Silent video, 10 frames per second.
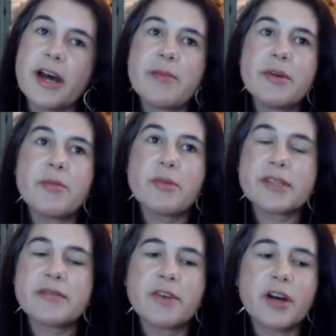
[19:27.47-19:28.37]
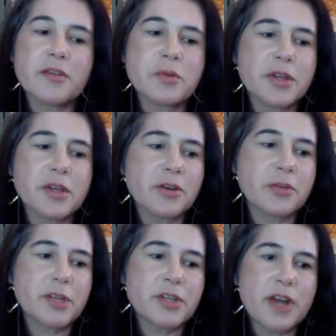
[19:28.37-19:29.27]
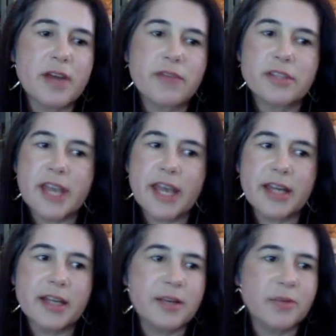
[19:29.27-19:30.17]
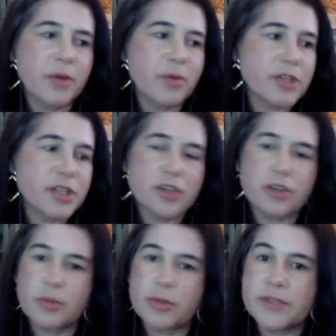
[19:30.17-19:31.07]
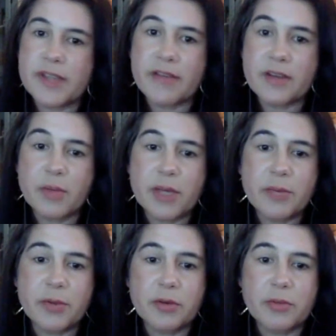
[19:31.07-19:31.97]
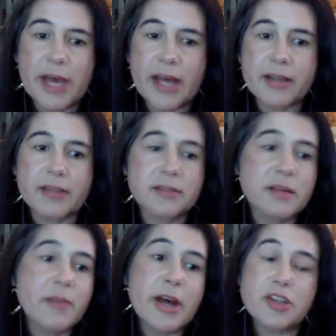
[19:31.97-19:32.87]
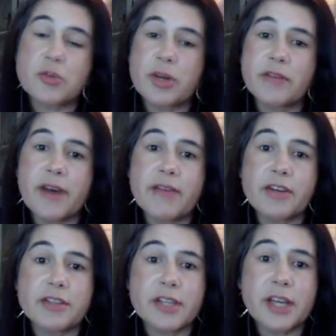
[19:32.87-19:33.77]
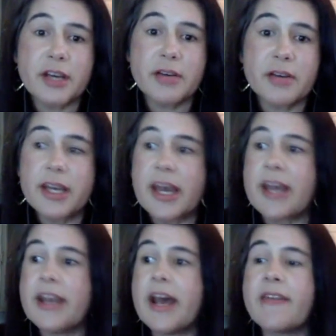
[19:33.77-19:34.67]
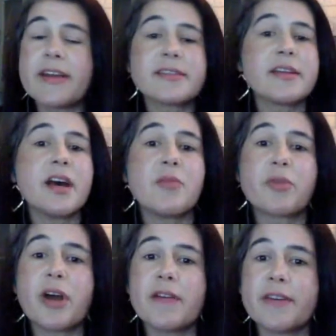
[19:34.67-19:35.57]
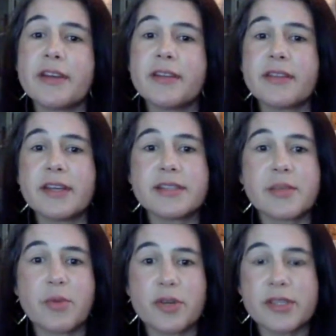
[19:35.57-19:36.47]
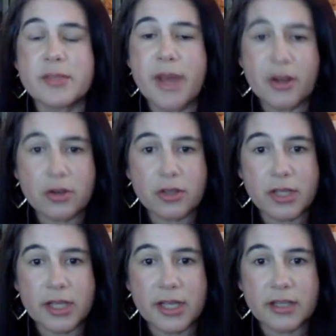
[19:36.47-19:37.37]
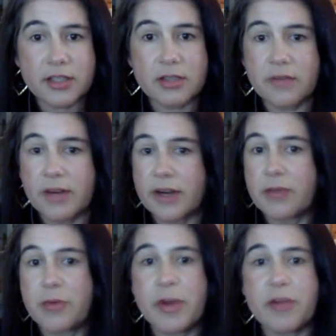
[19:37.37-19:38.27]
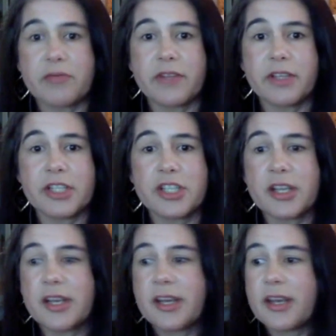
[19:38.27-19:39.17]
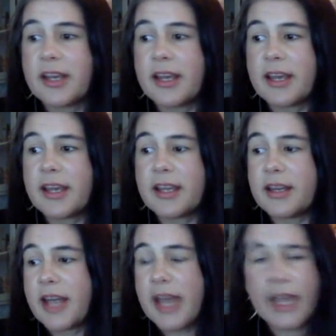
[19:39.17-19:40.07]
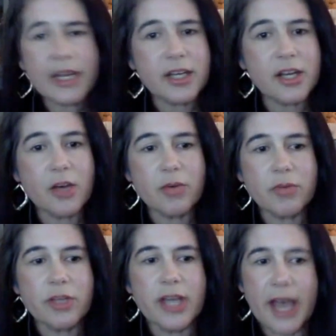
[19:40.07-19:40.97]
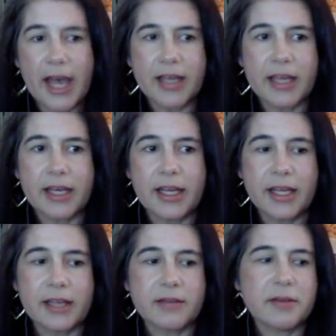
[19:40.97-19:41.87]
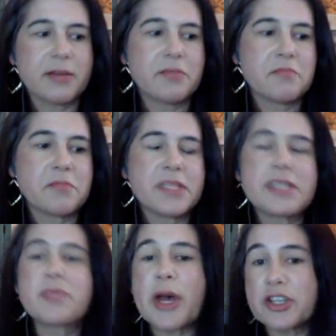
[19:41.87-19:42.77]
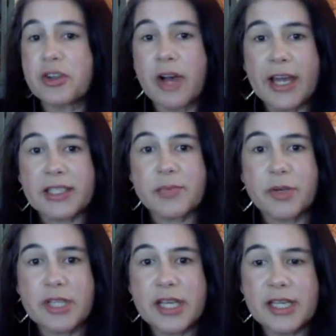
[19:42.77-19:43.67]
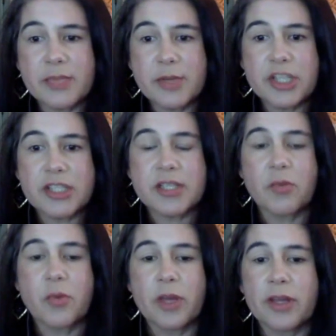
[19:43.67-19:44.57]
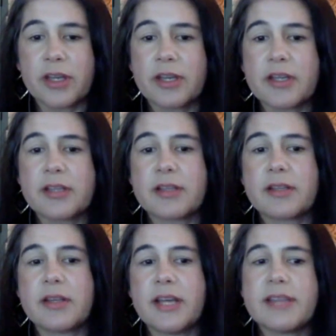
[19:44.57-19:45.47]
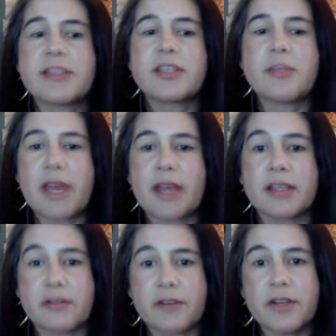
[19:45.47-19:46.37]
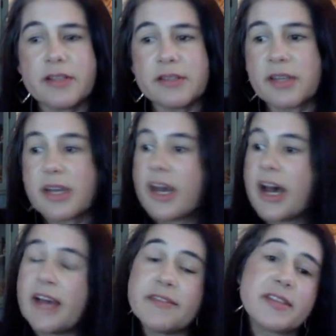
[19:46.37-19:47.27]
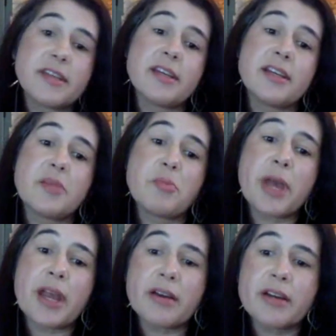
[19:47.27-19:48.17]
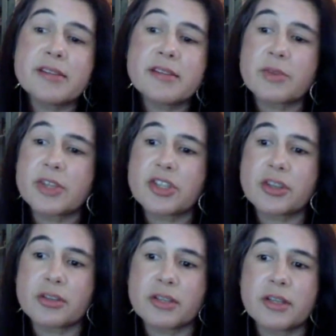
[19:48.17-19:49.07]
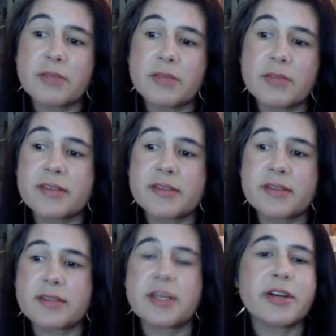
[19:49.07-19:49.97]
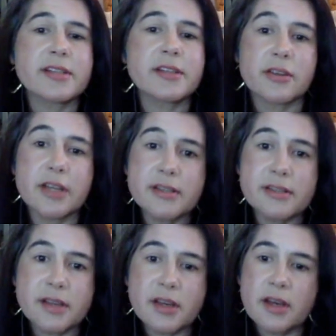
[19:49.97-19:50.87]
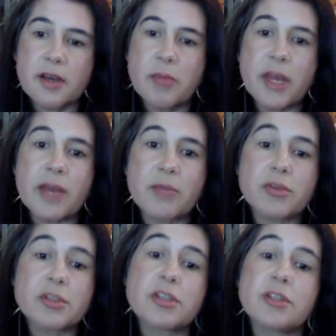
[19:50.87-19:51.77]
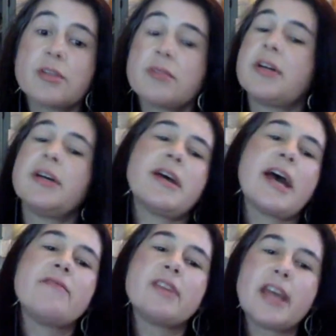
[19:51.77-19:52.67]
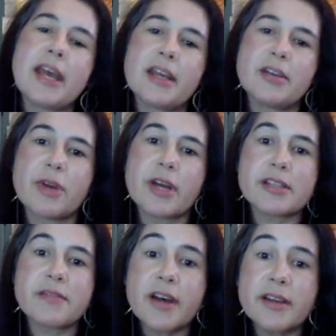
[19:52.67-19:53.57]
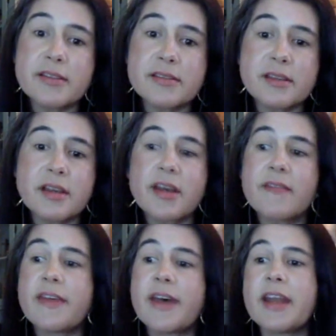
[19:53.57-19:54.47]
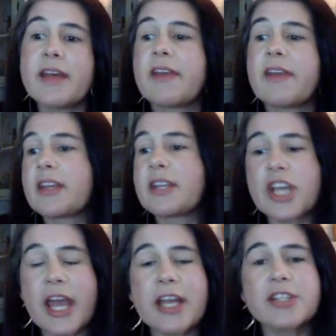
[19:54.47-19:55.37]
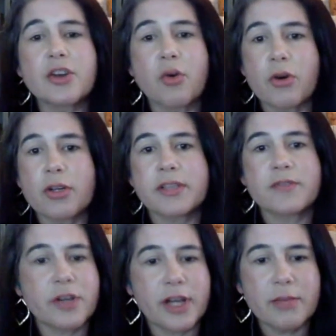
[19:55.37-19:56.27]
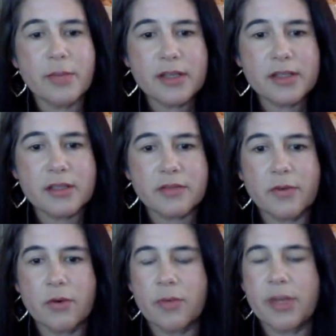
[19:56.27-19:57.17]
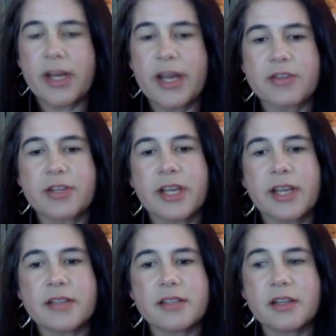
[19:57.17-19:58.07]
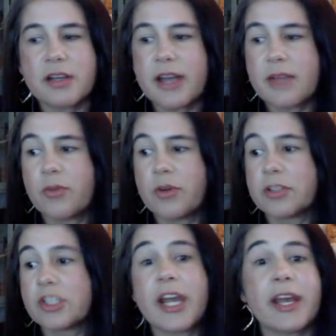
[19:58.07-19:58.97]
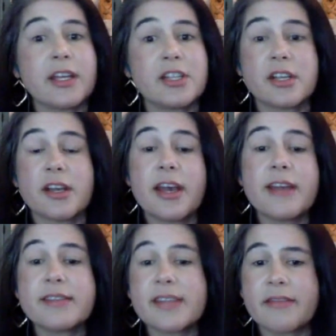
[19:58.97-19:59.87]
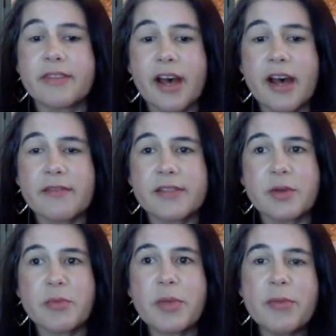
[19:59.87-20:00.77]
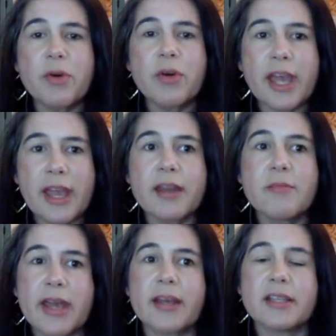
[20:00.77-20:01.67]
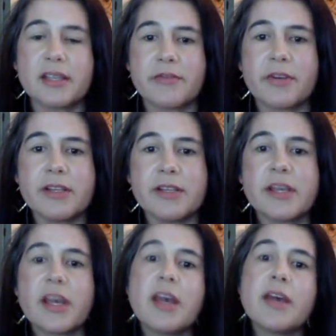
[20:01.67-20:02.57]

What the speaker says: I was involved with a group that traveled to Haiti, and we were just a group of 7 people back about 25 years ago. And now that's a nonprofit that supports a medical clinic to a very remote village in Haiti. And no one really had any special expertise, but just a willingness to make a difference. I've seen parents with children with serious illness be able to advocate and raise funds that have changed the course of treatment for pediatric cancer and will change and save lives. I mean, people can make a difference.